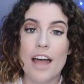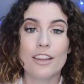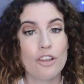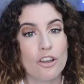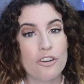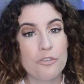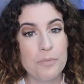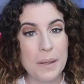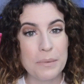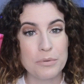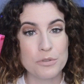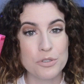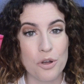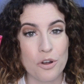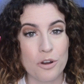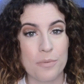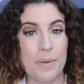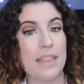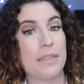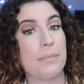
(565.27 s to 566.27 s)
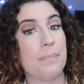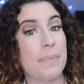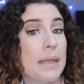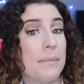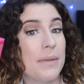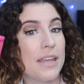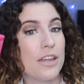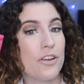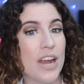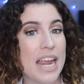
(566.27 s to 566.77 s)
A lot of people talk about the
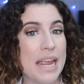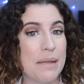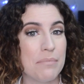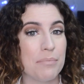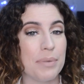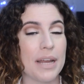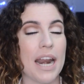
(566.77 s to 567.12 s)
BB cream,